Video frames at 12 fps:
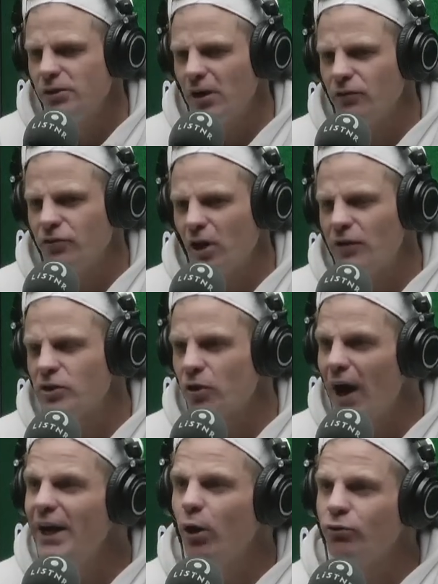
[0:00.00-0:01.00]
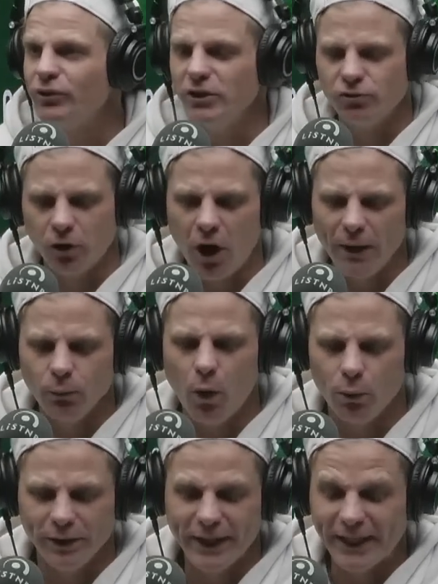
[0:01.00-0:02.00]
So the trade-off is, right, and
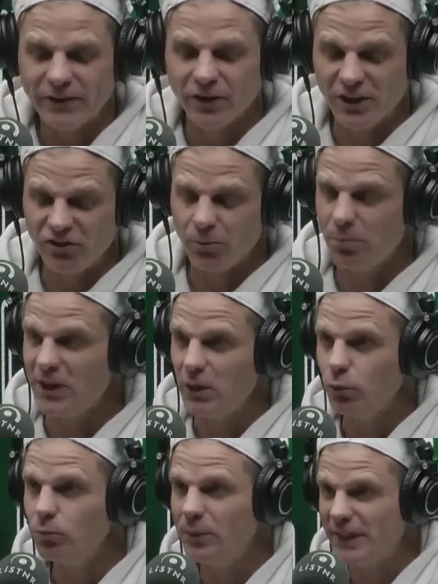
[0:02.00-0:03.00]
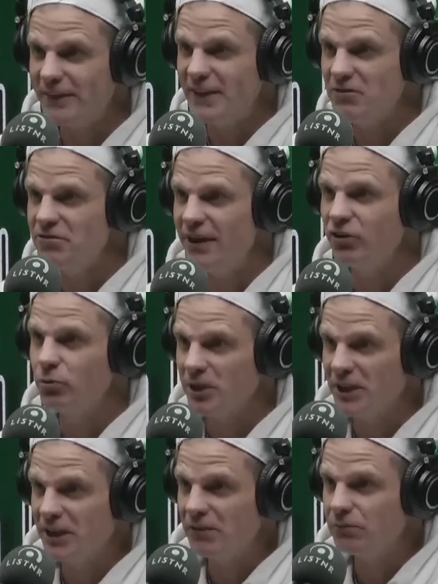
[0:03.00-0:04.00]
what would need to disappear would be the
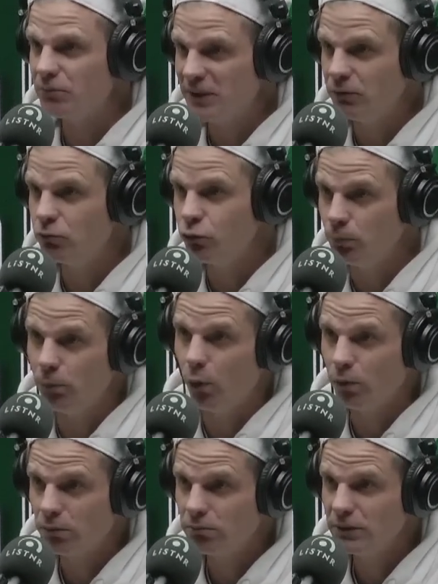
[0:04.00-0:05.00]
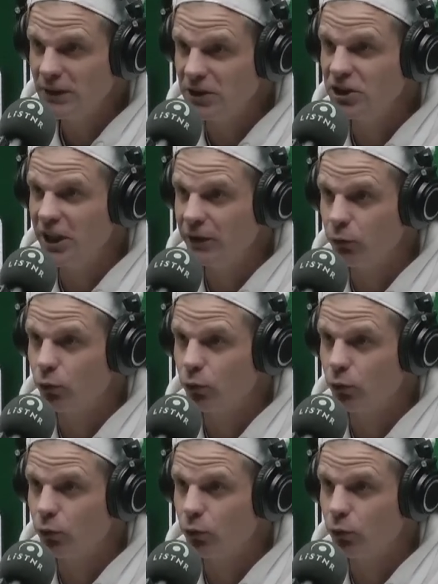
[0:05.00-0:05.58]
investment in football in general.